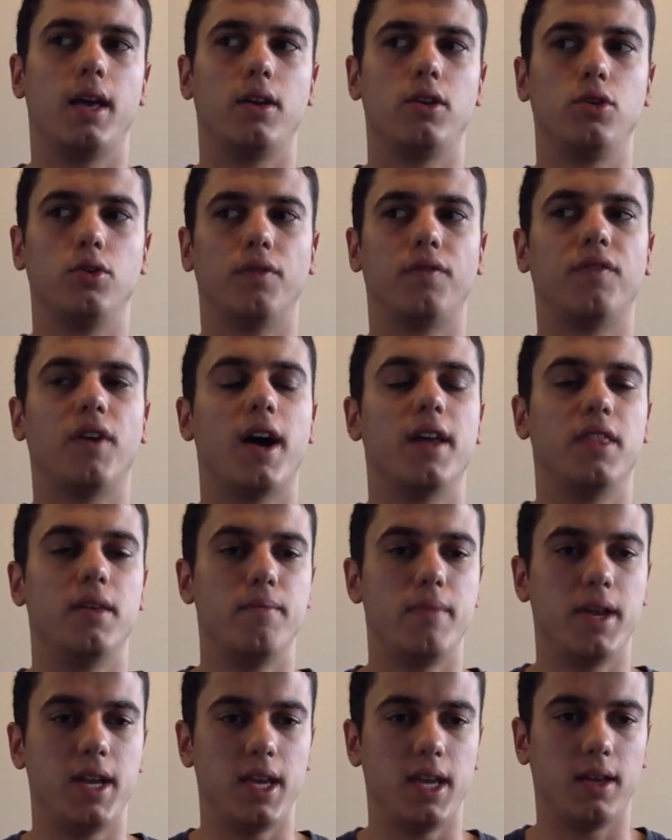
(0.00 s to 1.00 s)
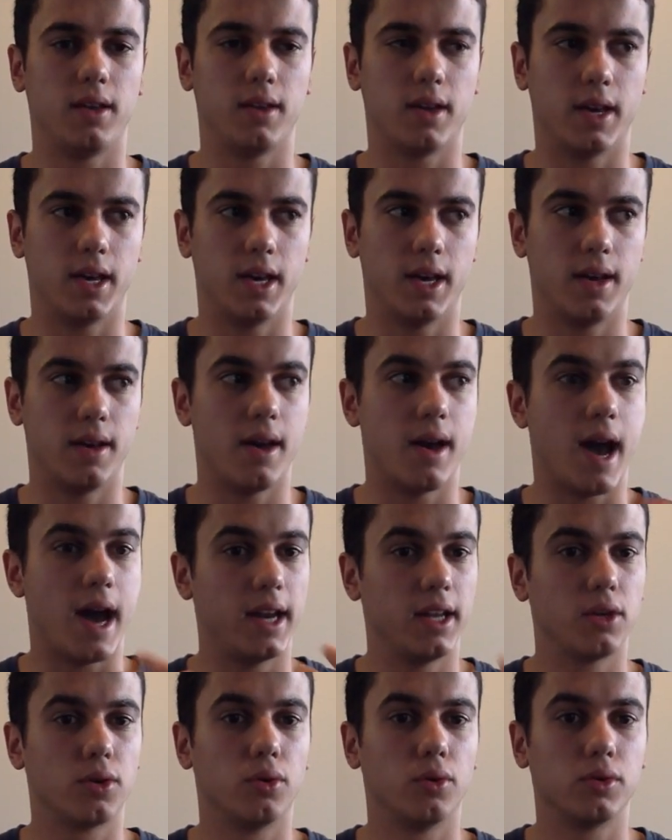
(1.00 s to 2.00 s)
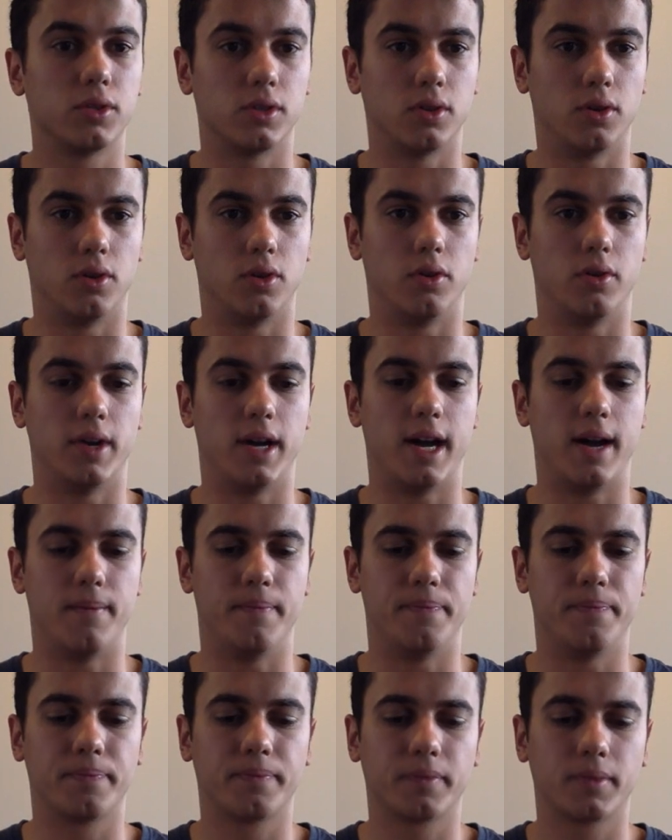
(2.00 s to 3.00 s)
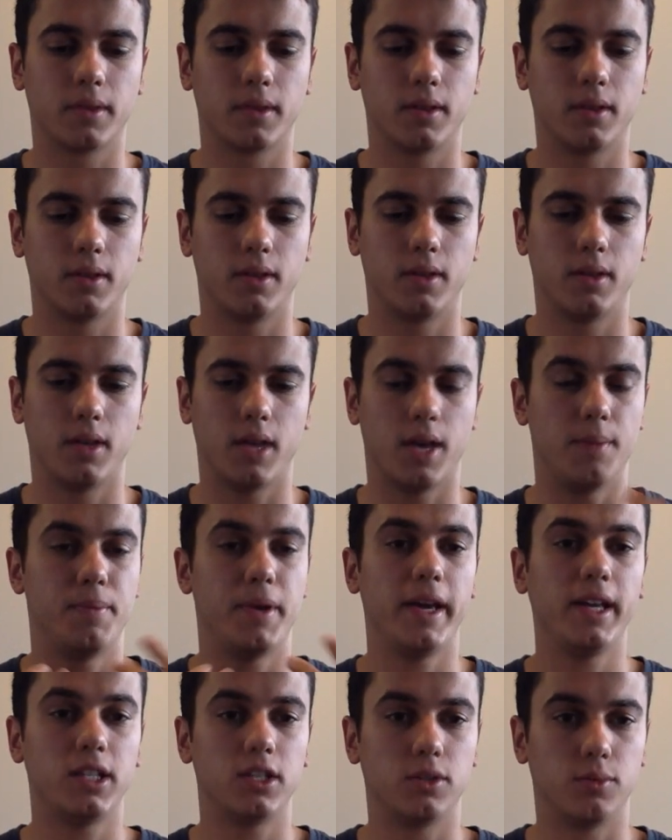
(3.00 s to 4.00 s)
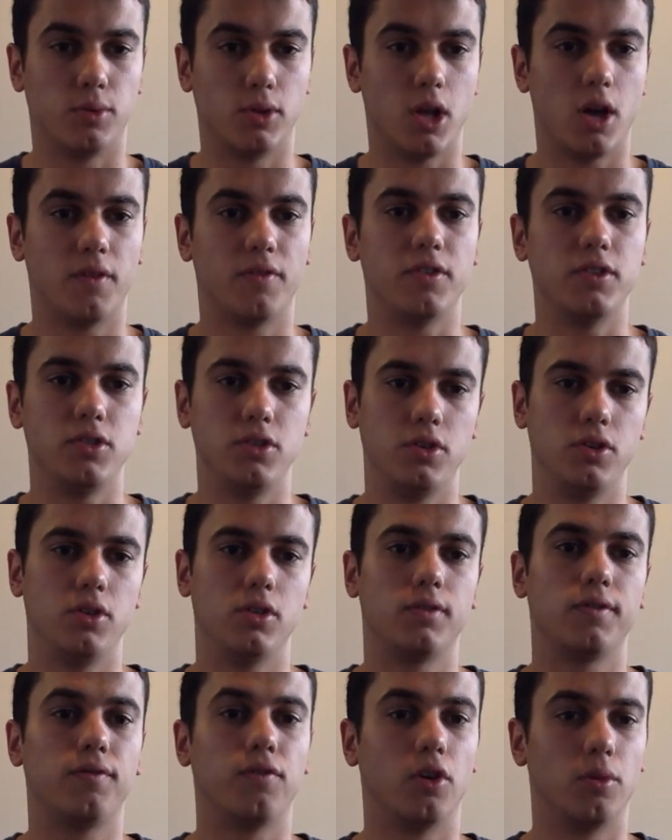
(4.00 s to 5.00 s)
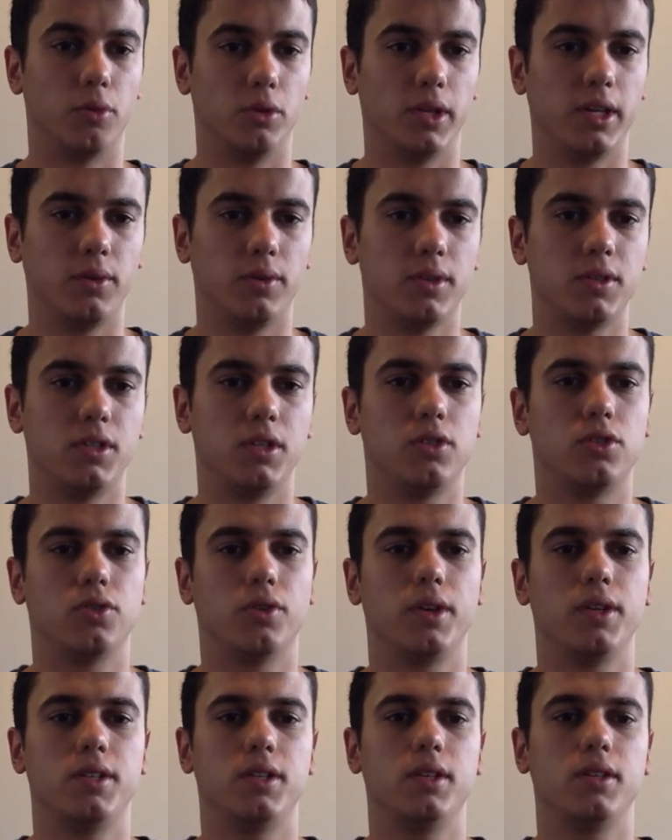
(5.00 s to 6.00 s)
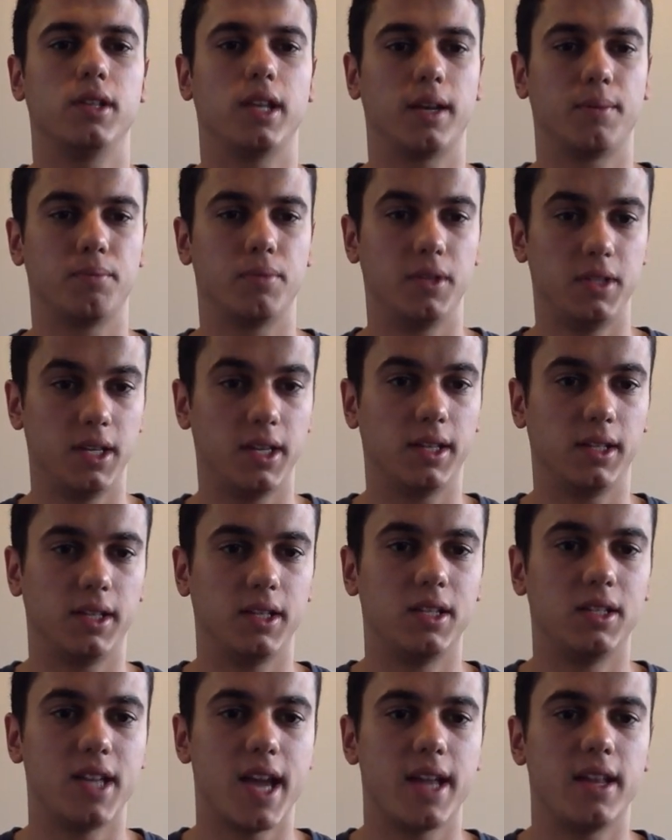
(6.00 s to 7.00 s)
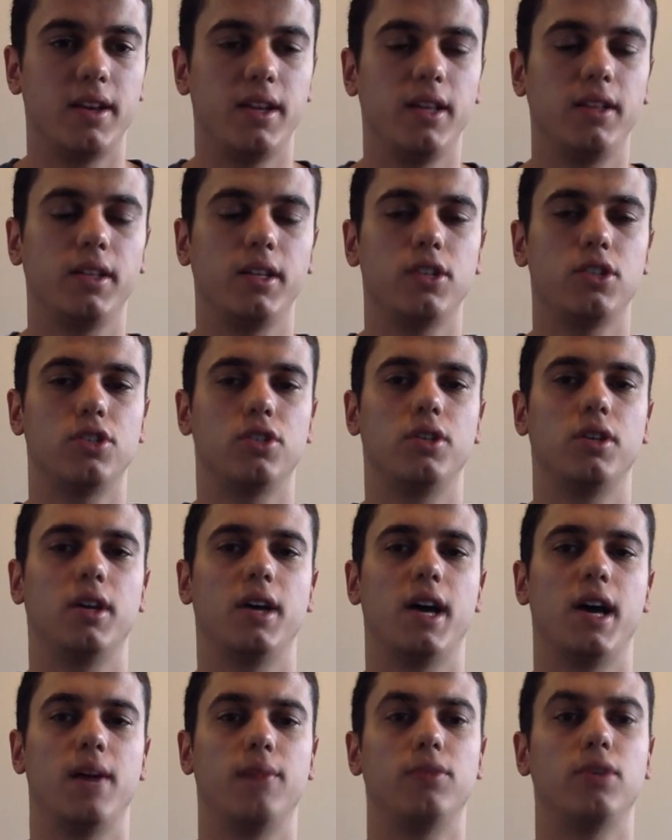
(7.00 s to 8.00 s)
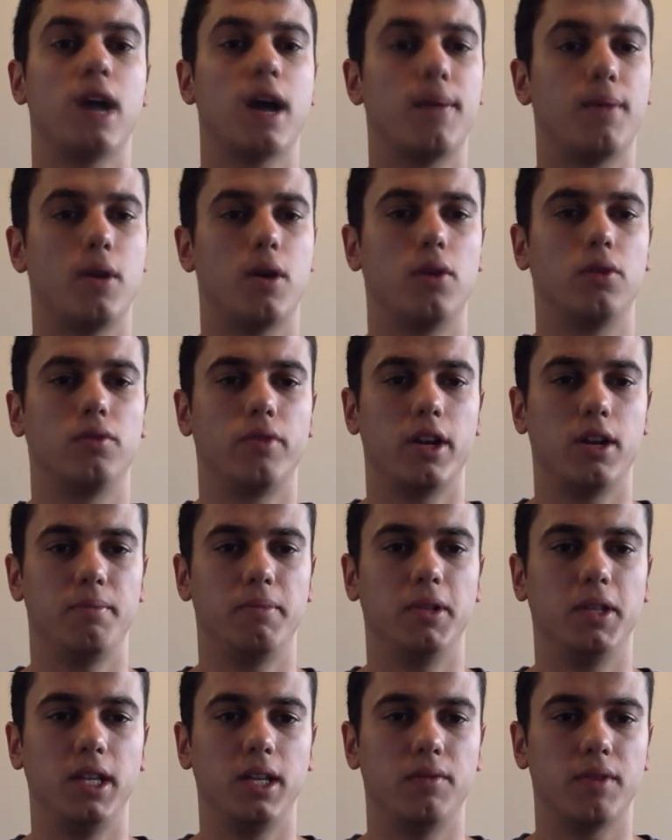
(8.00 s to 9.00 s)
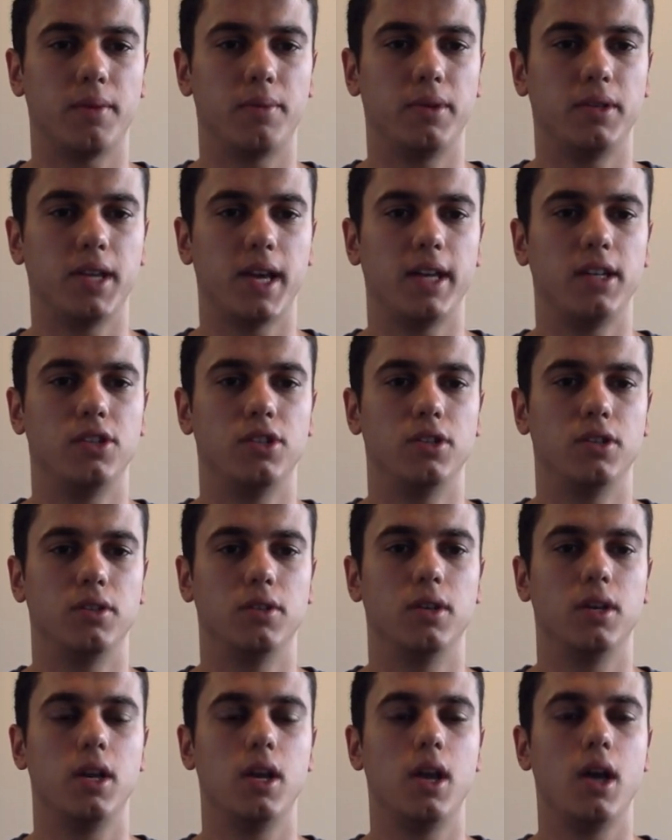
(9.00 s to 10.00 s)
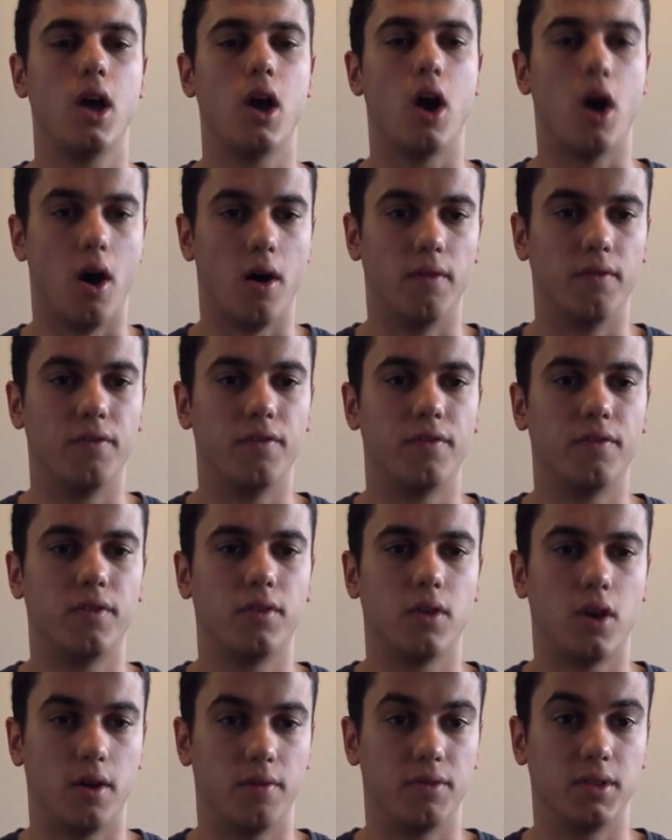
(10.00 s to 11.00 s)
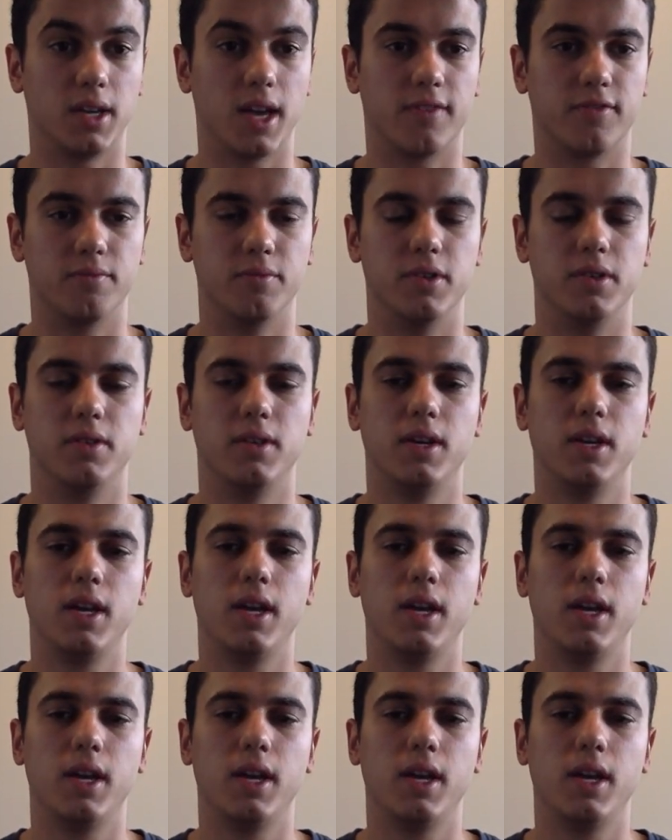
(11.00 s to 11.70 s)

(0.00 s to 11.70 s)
you'll find that many articles or pieces will often use formal linguistic choices, like particularly standard English, to uphold credibility and reputation of the government,